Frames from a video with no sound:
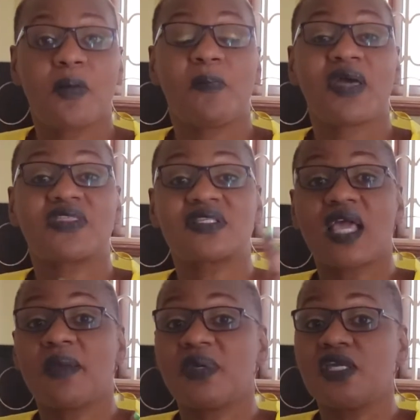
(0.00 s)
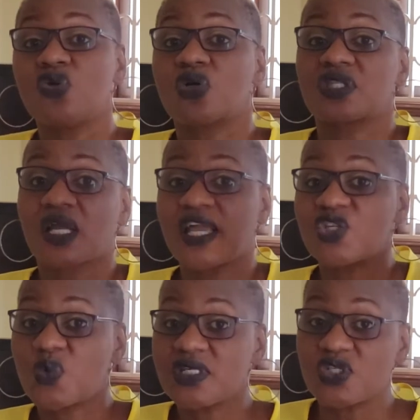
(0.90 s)
By the time he knocked the car in
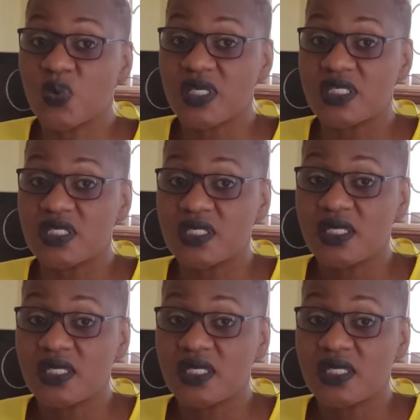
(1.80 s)
2020,